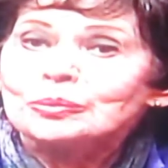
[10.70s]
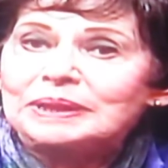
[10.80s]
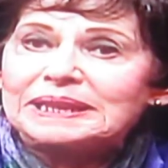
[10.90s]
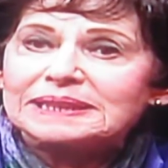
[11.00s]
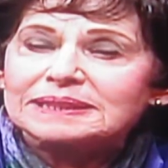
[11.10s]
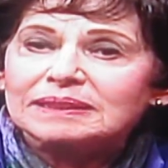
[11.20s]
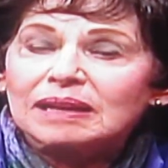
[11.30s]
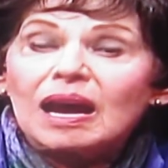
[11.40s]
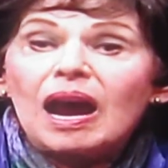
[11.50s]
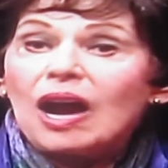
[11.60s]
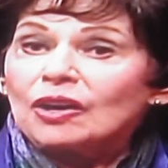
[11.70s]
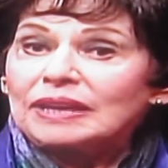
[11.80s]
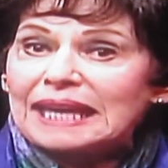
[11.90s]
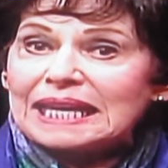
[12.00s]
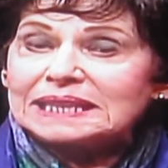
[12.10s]
Reese. Our
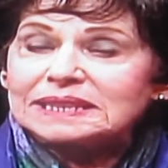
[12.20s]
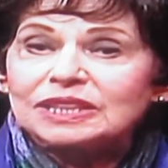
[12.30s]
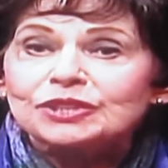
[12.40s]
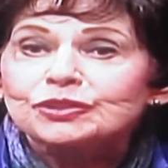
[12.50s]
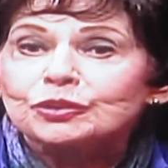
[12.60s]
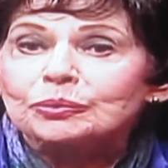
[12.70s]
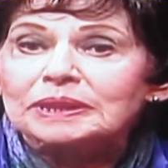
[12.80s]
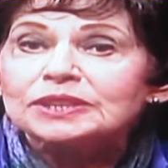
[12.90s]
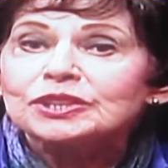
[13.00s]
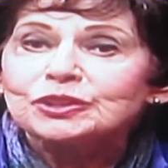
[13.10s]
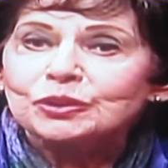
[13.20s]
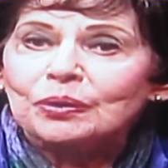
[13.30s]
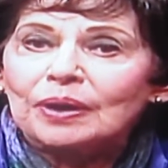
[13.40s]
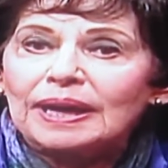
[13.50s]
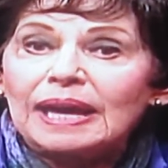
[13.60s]
guest is Zorica
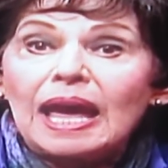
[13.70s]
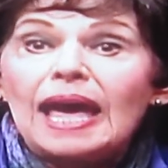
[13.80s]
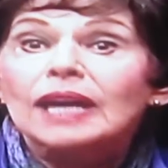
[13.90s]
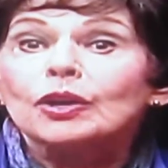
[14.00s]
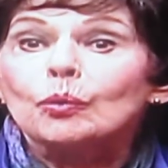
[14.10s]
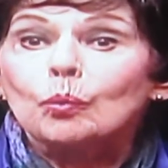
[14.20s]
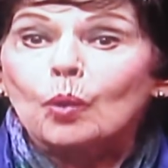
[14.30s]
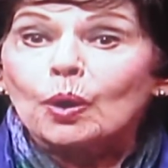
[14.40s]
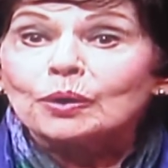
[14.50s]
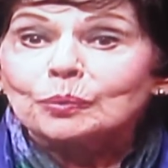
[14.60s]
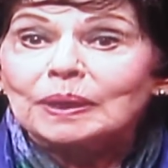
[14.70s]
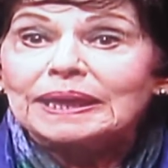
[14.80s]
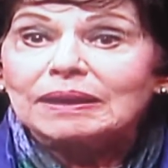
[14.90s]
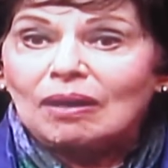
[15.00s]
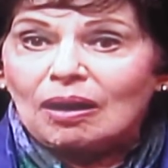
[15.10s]
Joy, an award
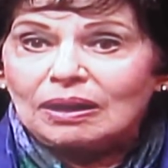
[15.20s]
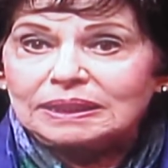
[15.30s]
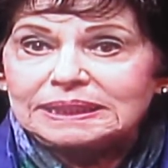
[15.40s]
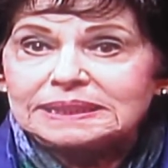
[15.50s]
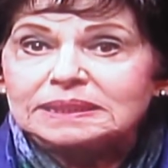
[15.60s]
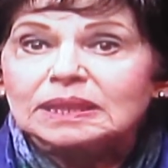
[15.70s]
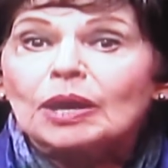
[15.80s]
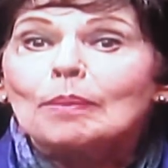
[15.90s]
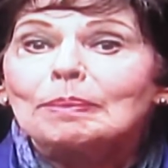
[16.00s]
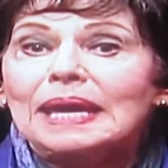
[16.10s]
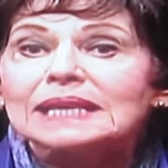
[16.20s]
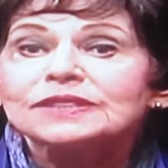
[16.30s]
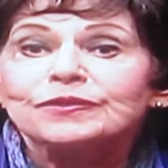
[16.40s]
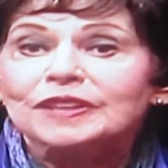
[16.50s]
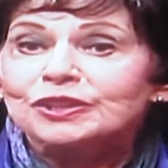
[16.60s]
winning artist Pace
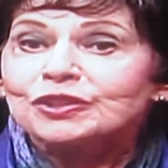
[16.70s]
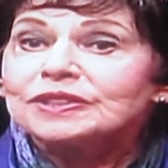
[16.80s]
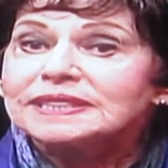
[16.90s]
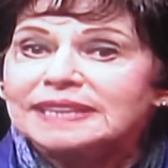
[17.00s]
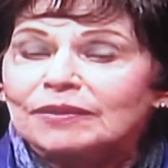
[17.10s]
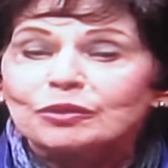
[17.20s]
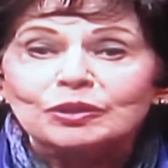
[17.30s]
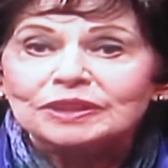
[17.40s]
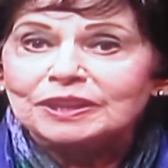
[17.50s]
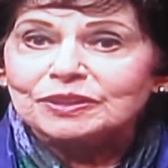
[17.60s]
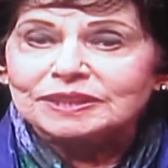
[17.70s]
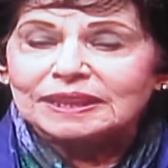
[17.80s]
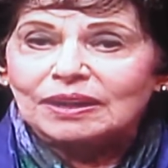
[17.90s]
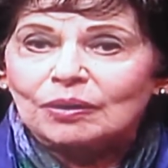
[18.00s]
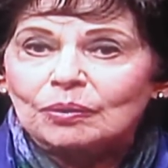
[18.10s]
featured several years
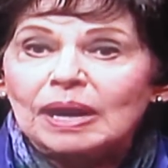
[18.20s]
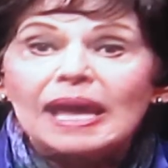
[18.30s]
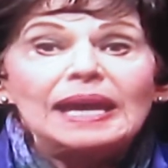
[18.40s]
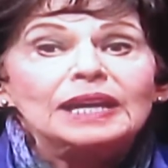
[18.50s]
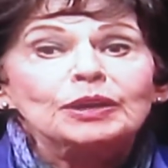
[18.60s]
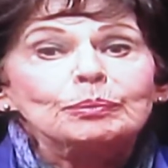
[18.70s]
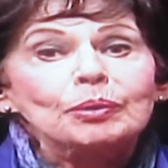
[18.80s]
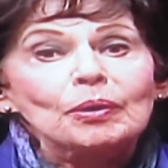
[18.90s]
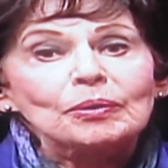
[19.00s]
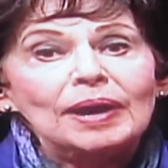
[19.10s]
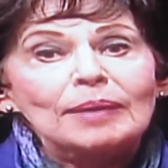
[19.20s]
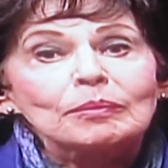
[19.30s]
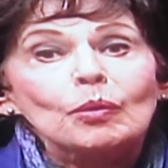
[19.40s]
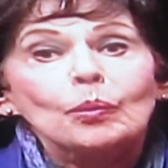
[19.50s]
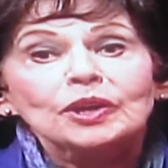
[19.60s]
ago in a program
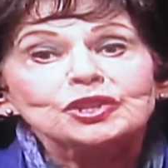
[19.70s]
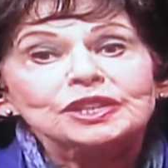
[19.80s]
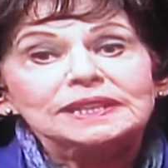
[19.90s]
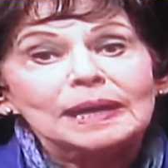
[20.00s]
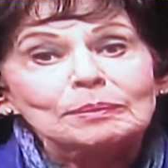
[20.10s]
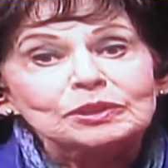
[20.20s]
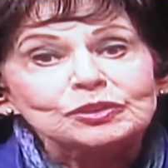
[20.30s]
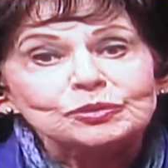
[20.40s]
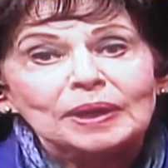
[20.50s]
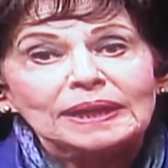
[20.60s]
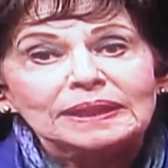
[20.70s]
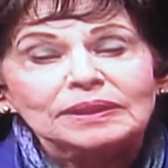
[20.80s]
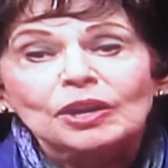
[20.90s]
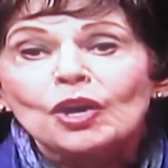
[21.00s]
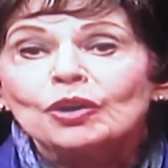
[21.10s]
where she demonstrated
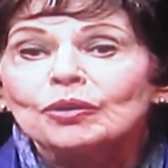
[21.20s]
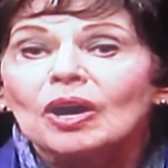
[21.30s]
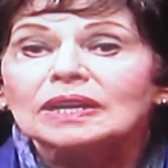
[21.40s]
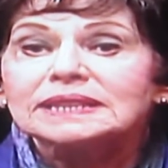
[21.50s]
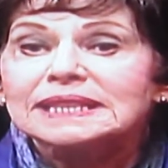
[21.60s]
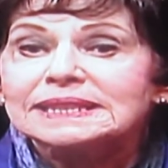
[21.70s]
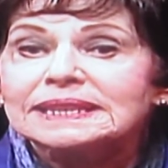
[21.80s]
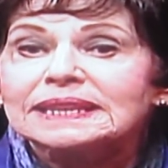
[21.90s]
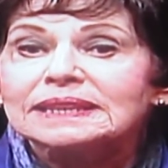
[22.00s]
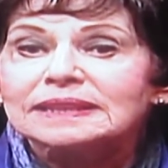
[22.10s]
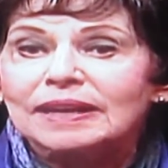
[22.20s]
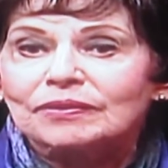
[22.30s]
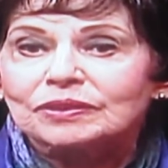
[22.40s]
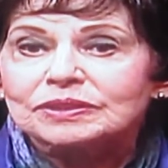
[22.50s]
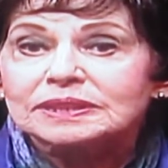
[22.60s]
her artistic
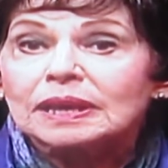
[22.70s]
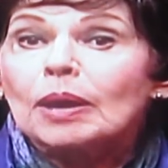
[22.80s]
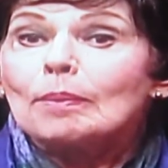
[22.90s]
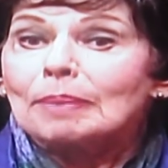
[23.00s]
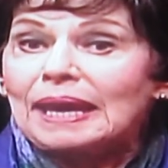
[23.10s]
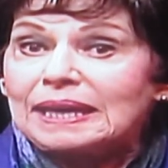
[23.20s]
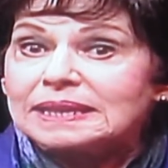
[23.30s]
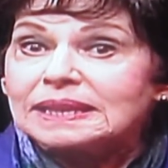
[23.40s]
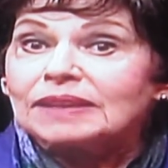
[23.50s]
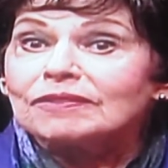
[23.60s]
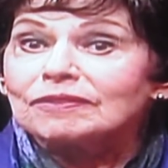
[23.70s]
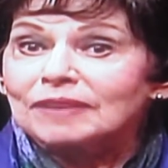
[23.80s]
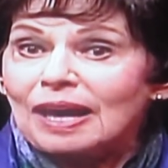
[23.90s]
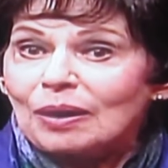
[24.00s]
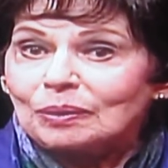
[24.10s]
endeavors, painting
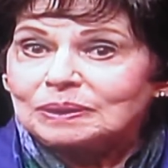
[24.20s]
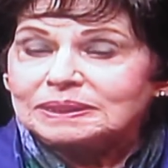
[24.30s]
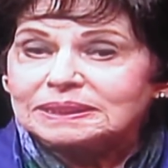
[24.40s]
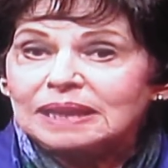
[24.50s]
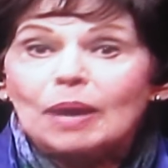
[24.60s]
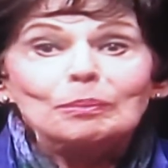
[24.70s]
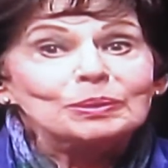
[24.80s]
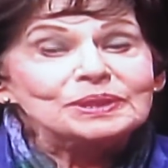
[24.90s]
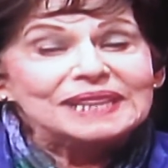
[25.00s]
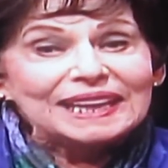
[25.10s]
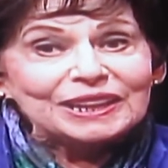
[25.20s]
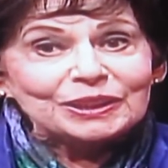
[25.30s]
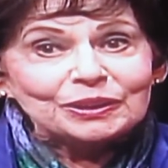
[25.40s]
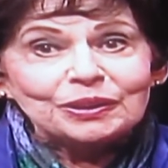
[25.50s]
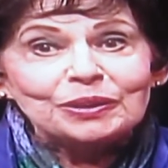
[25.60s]
flowers,
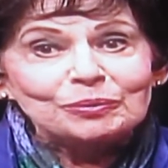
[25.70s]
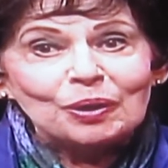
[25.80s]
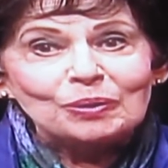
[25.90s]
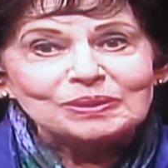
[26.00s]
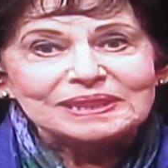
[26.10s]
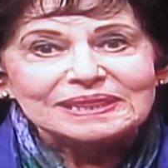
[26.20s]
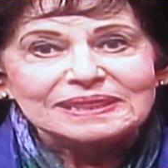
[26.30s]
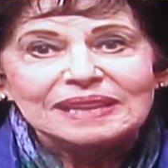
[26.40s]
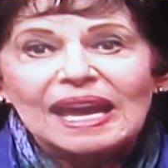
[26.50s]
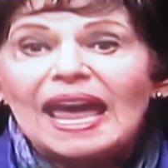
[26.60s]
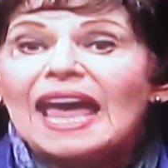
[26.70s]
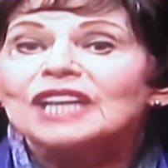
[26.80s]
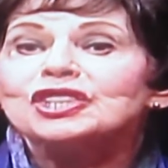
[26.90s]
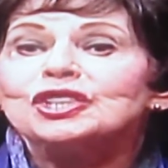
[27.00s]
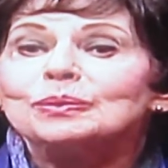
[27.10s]
particularly roses, and she